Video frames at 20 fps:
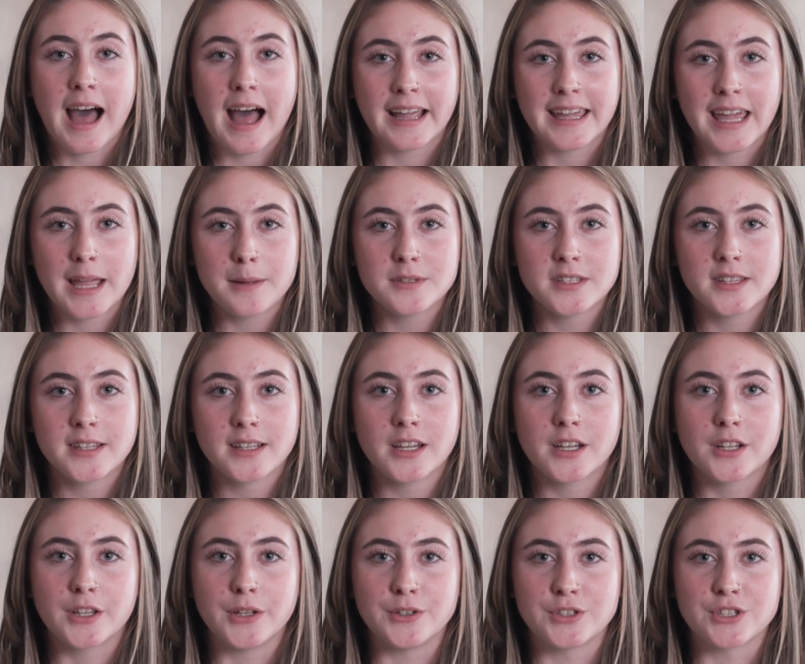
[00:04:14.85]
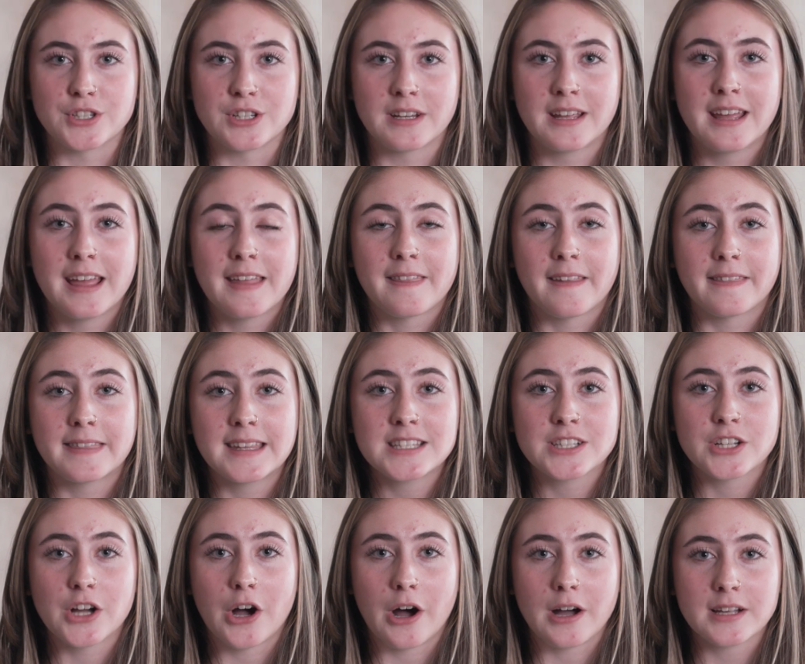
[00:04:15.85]
I came to the conclusion that
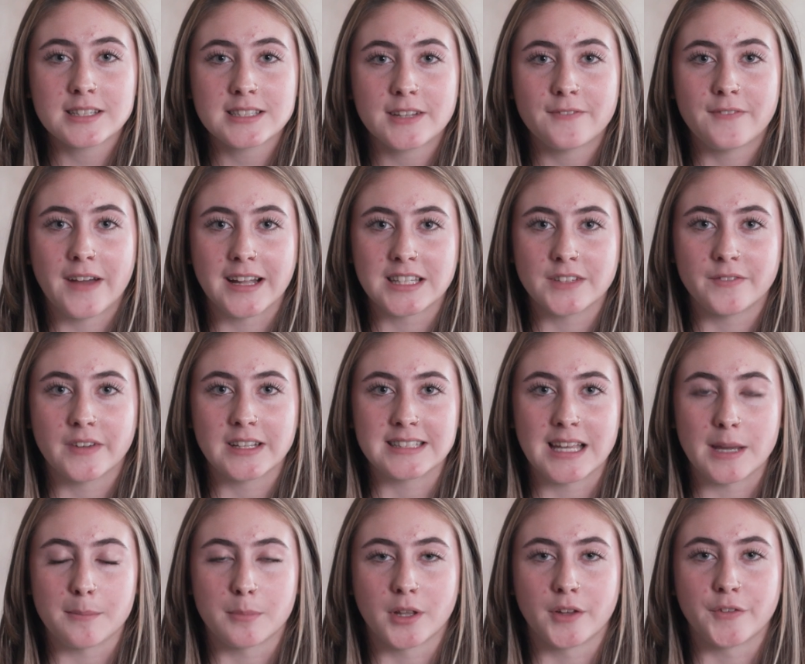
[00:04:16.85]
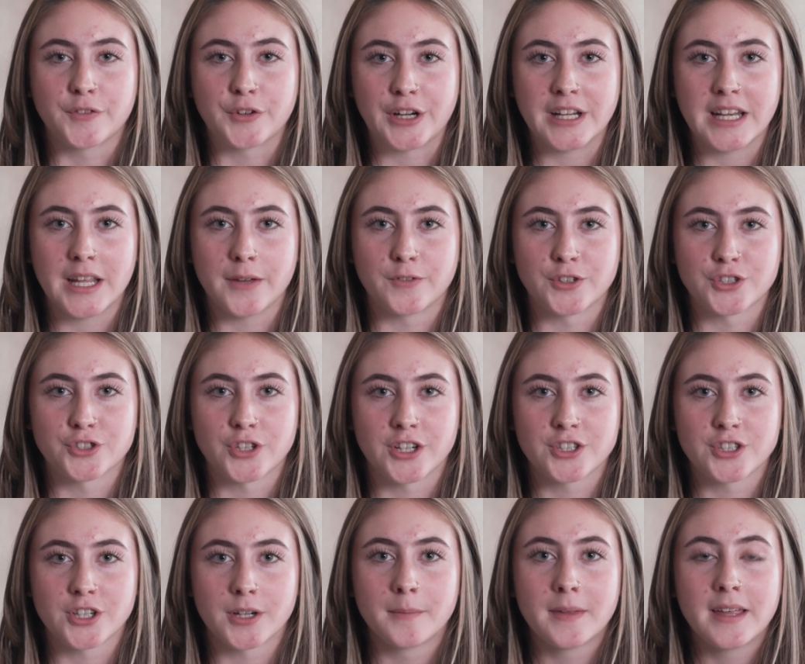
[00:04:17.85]
this cost-effective example of green
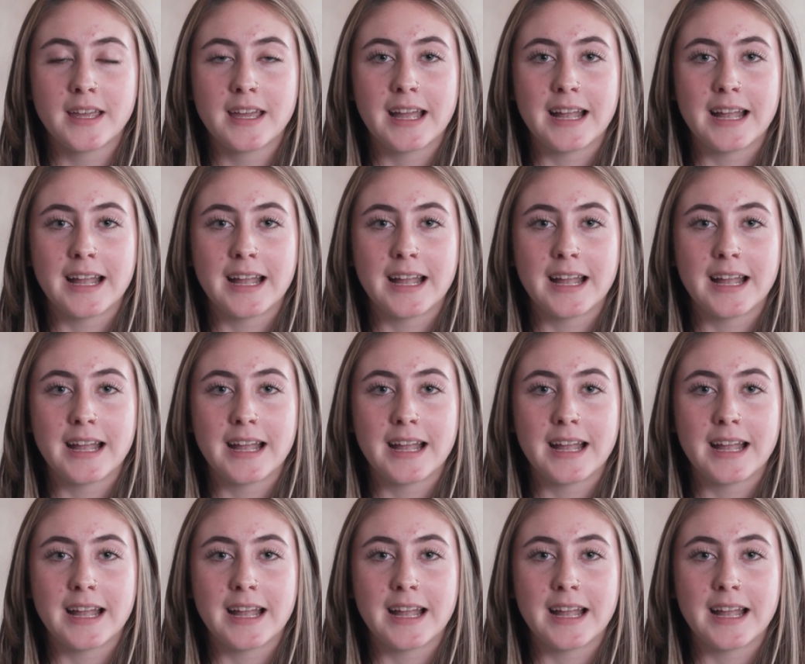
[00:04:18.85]
infrastructure